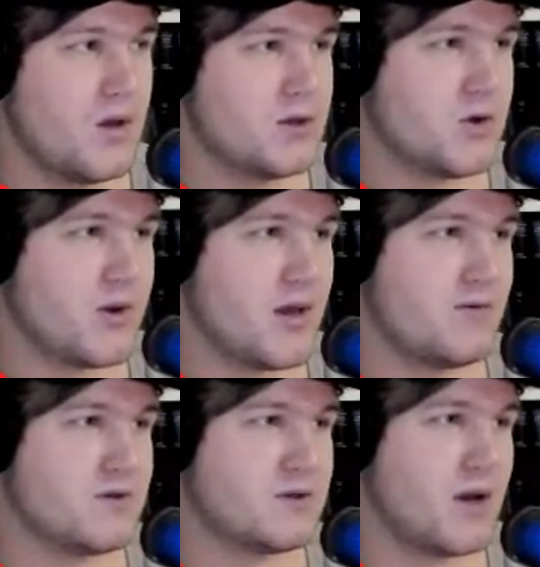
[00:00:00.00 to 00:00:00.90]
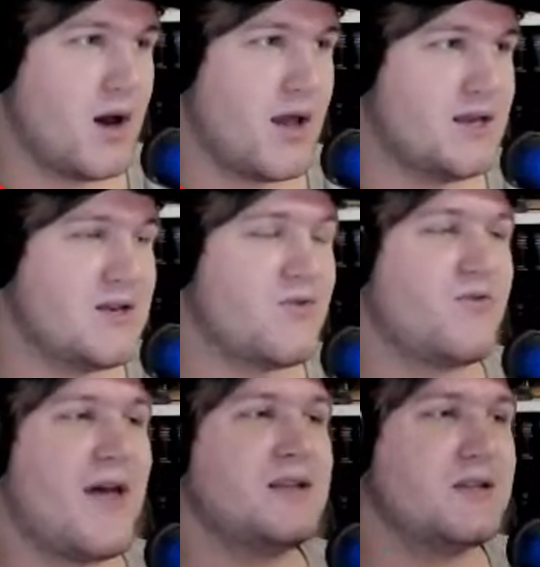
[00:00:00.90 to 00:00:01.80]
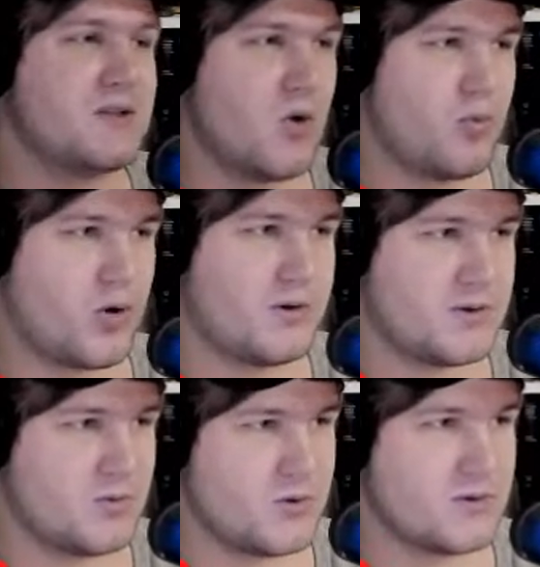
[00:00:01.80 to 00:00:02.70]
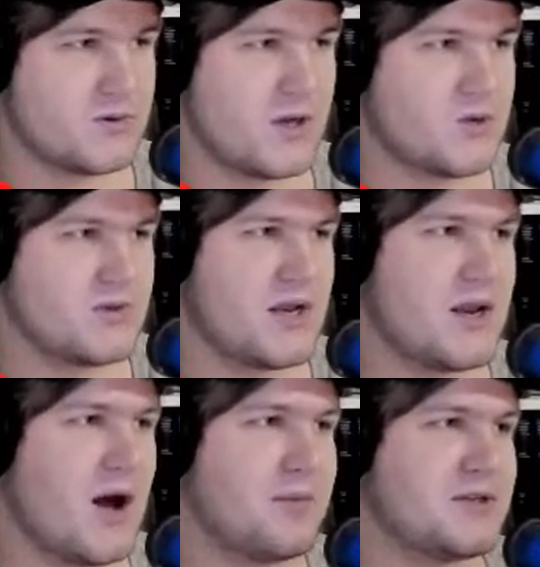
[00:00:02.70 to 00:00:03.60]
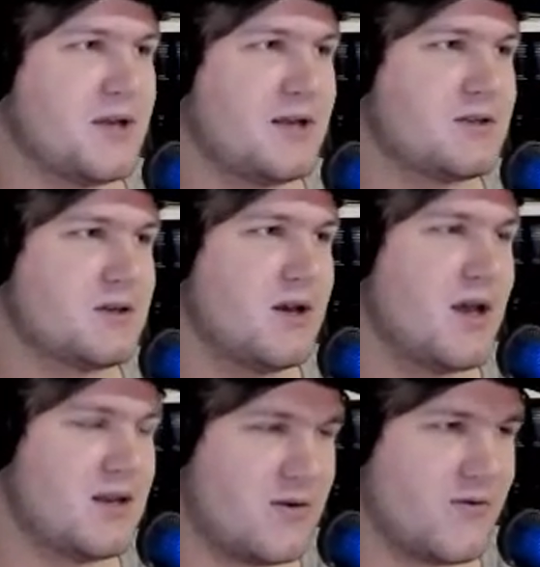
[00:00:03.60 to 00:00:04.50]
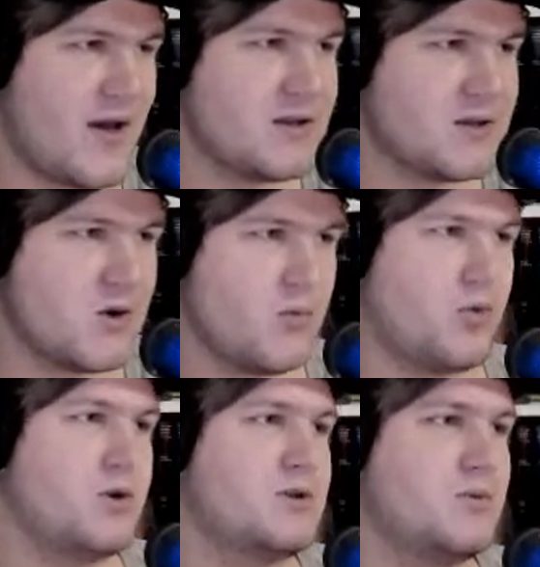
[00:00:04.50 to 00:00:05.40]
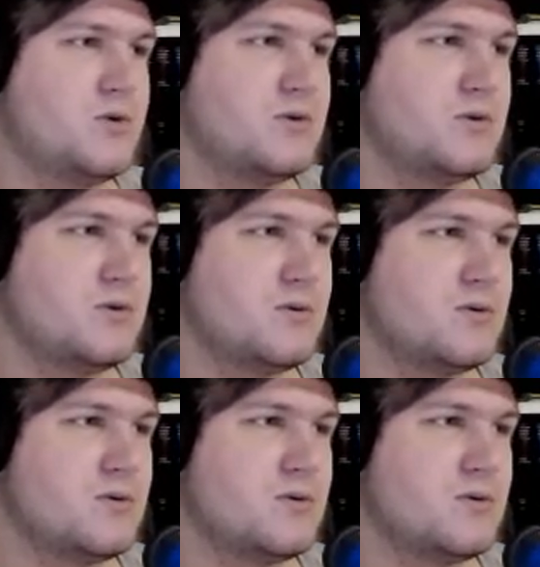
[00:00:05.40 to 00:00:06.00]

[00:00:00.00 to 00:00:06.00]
So it gives uh, it defends its own principles. That's what St. Thomas says. It defends its own principles